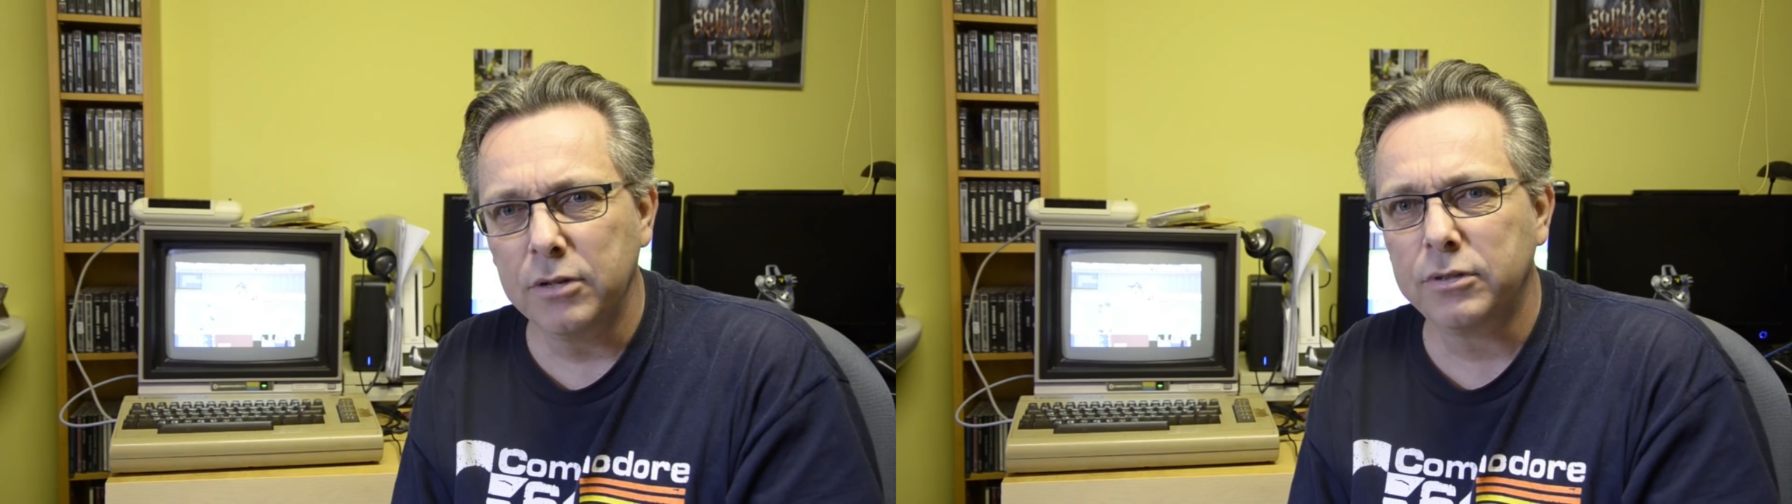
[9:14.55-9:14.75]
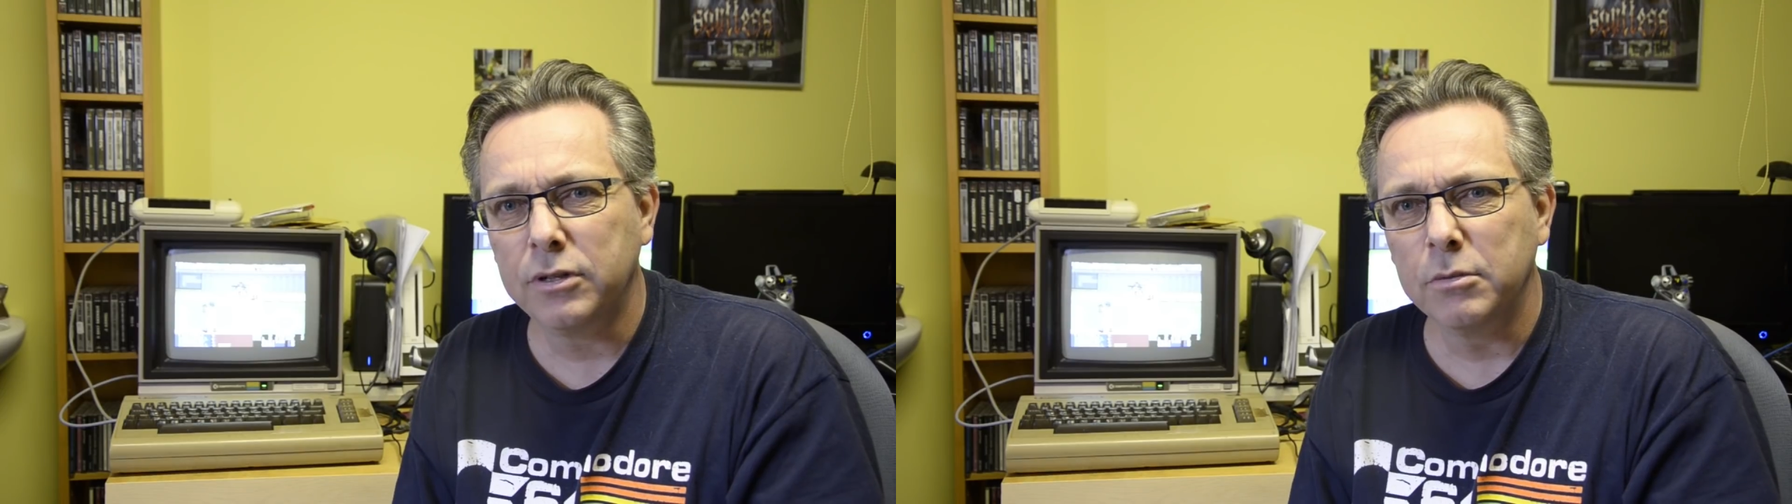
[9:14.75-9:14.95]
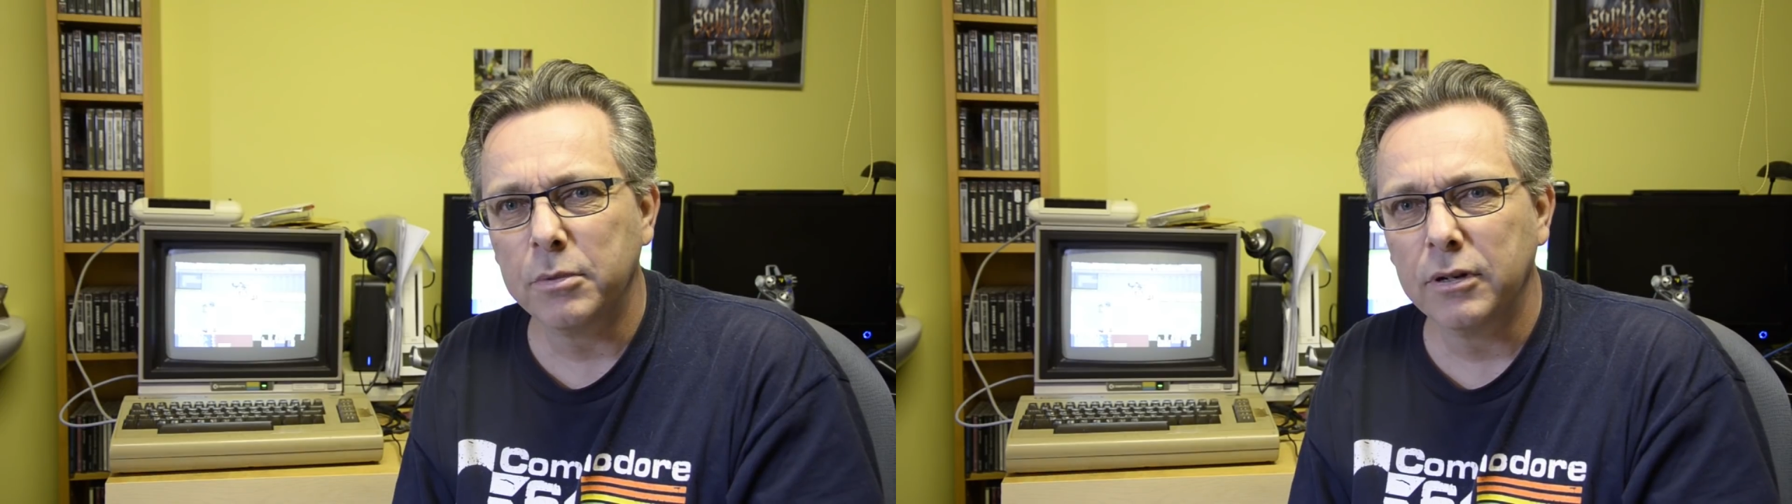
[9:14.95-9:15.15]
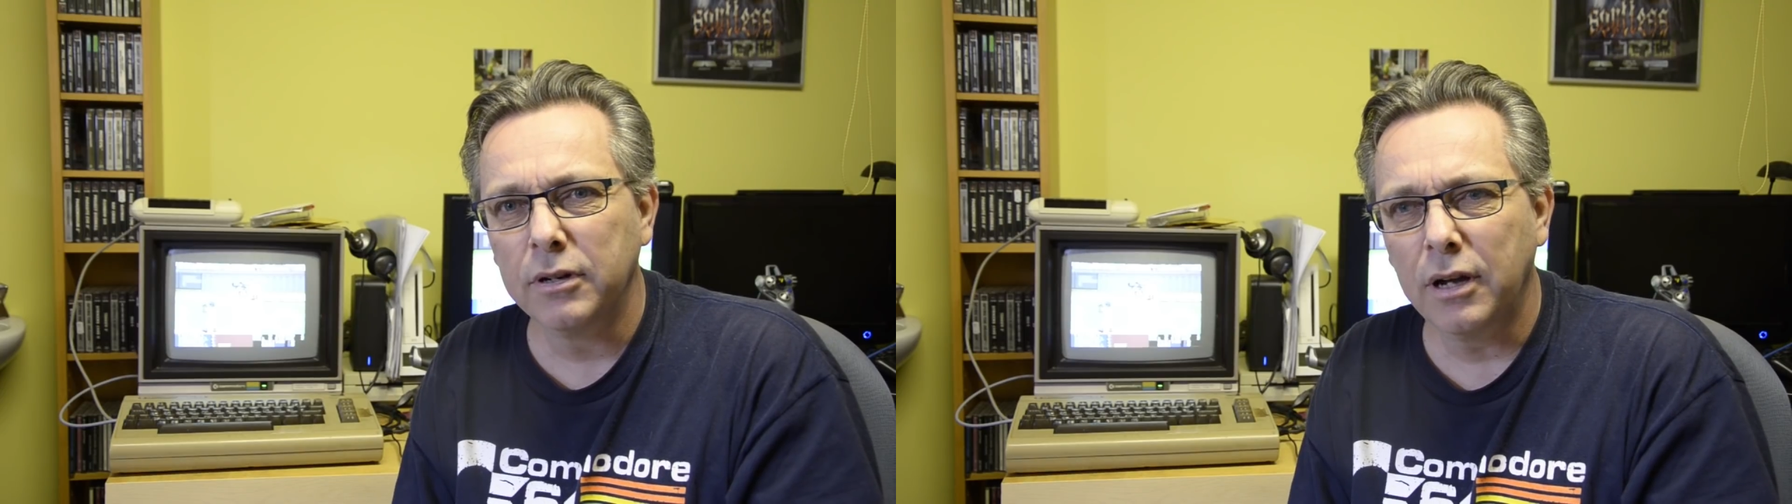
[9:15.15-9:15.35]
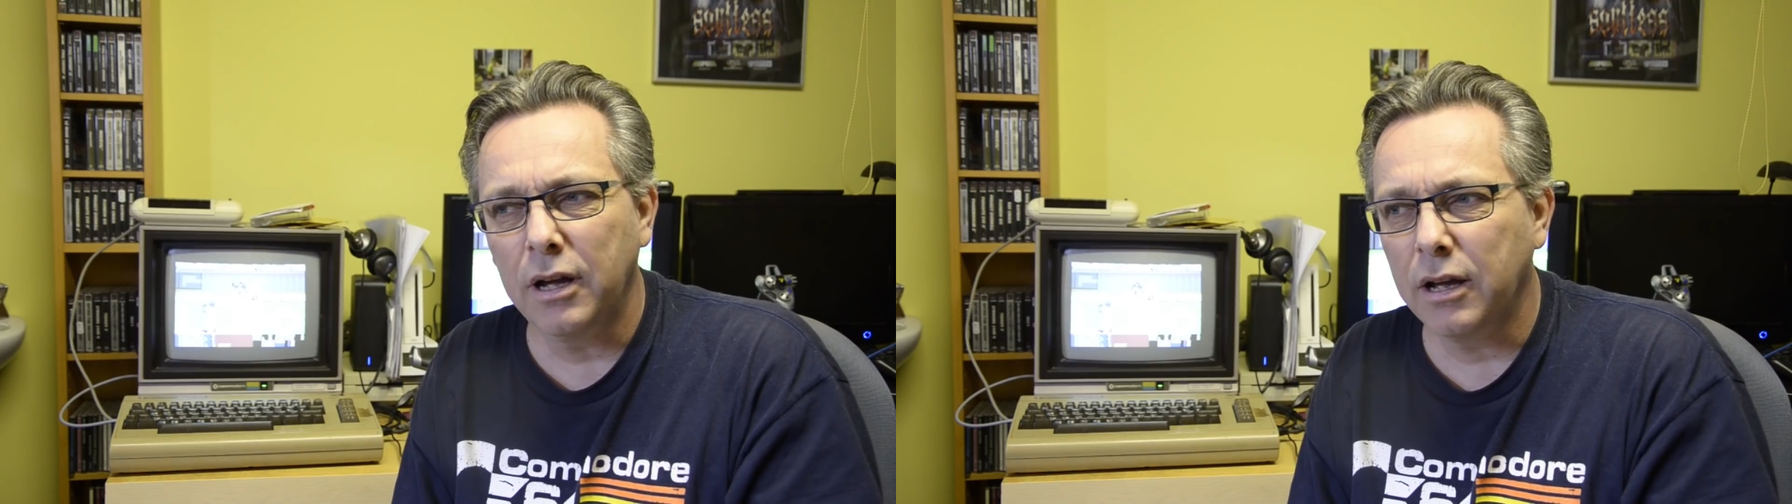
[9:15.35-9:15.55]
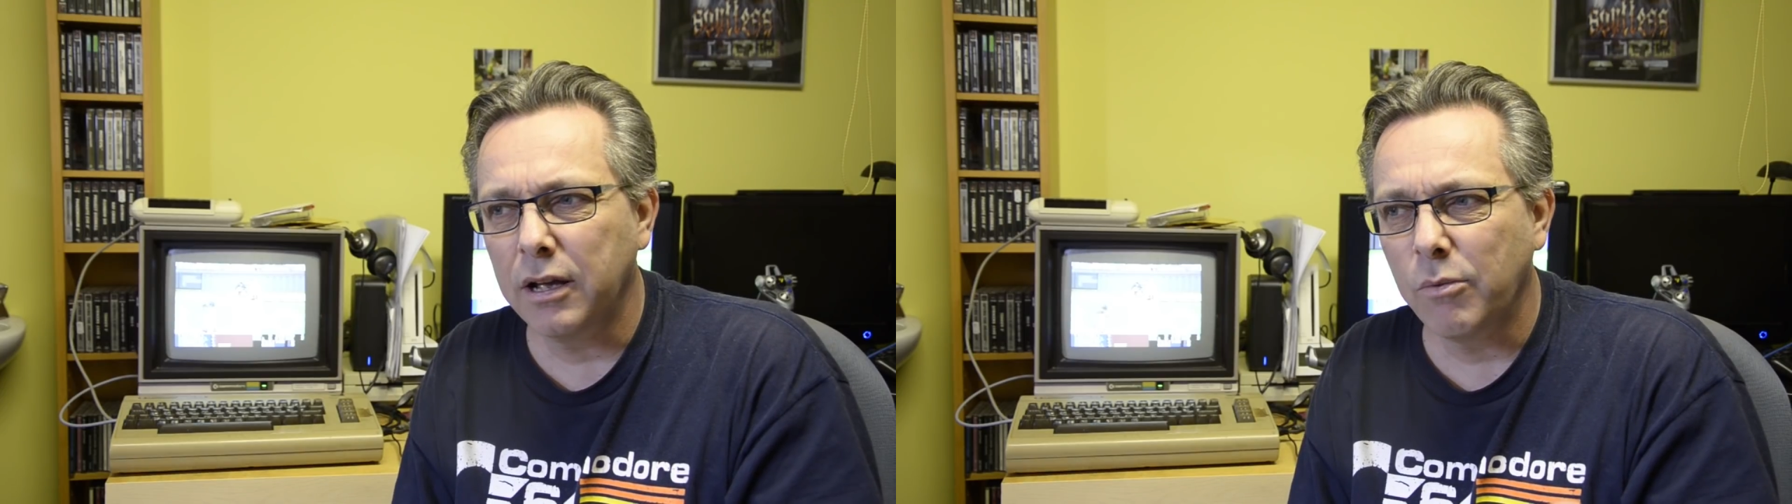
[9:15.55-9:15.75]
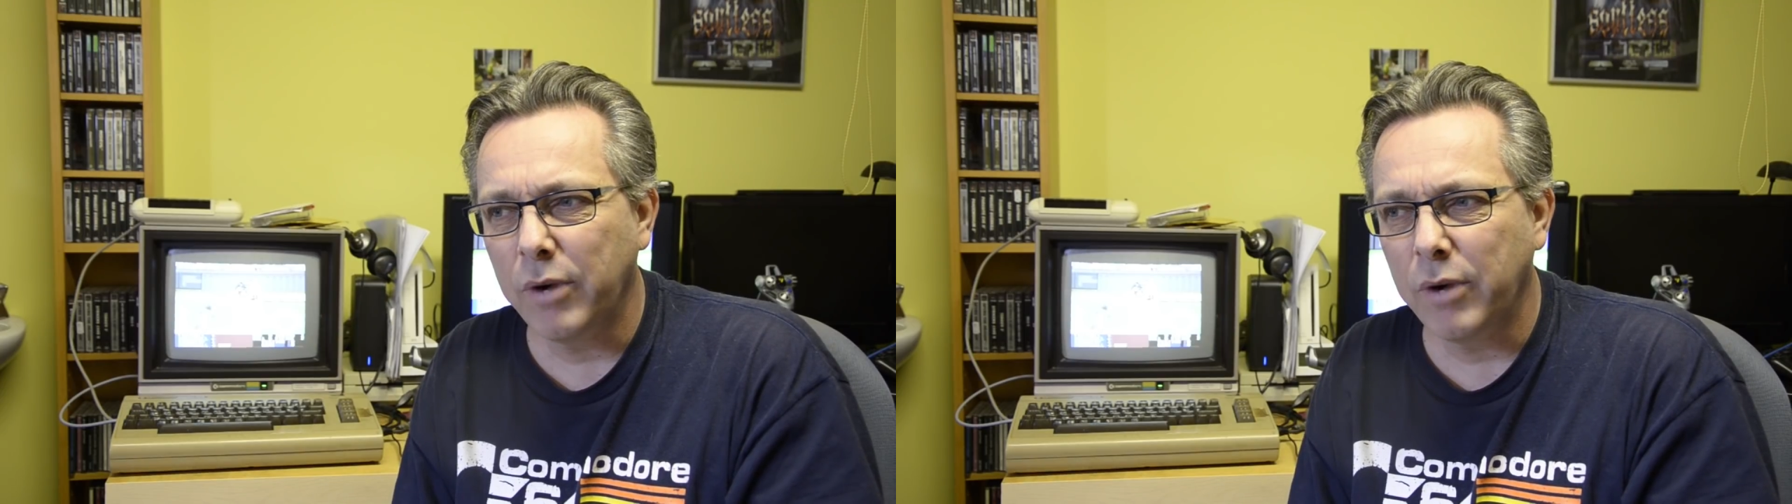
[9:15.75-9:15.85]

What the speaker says: YouTuber,